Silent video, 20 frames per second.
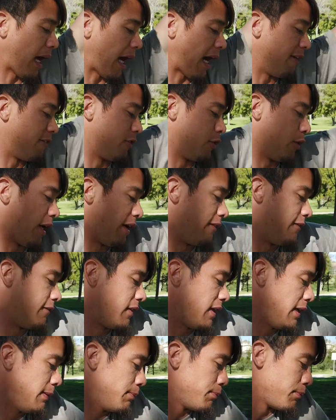After I
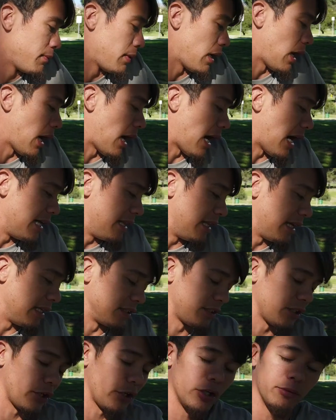flip, I
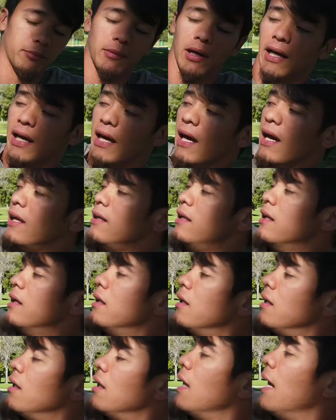then turn my head
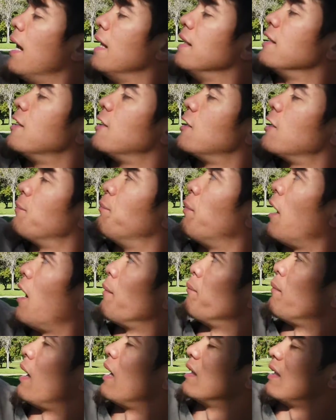and
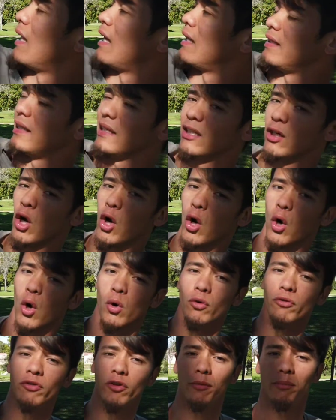spot my landing
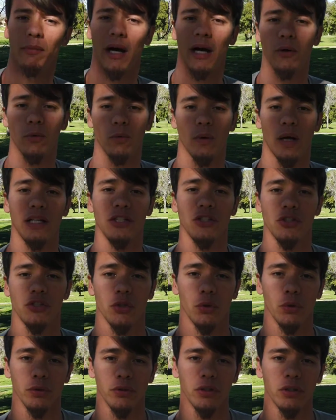over my right
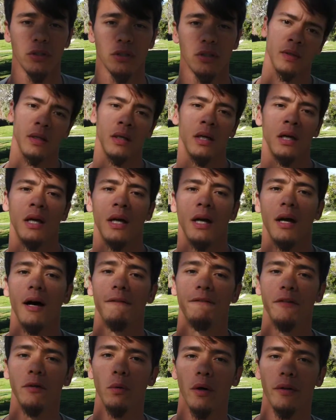shoulder.
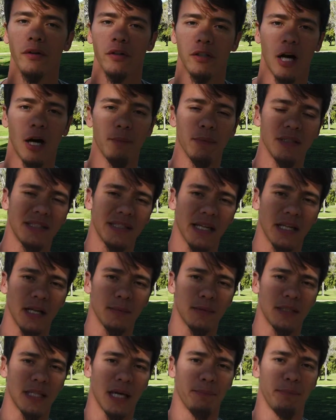A few other common
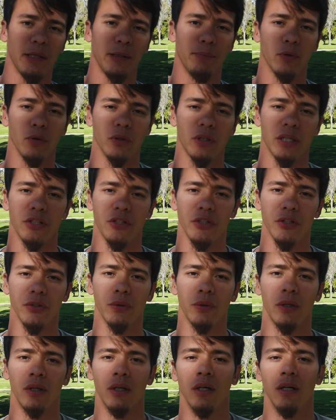setups that people can
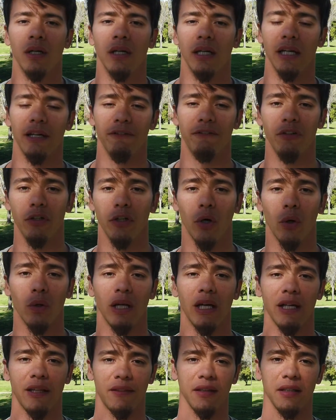do if you don't
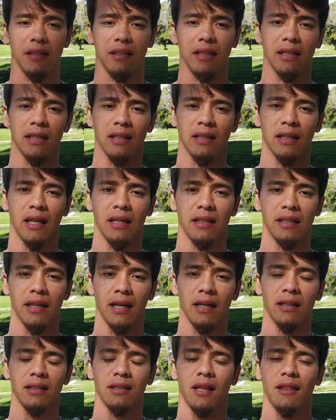like the yin and
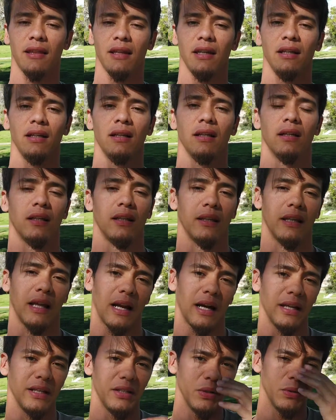yang thing that
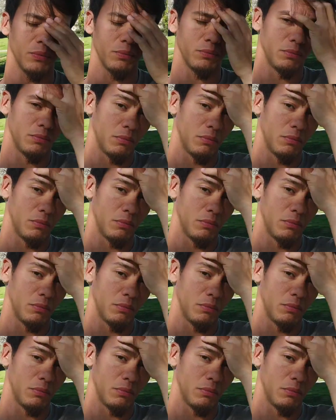I do.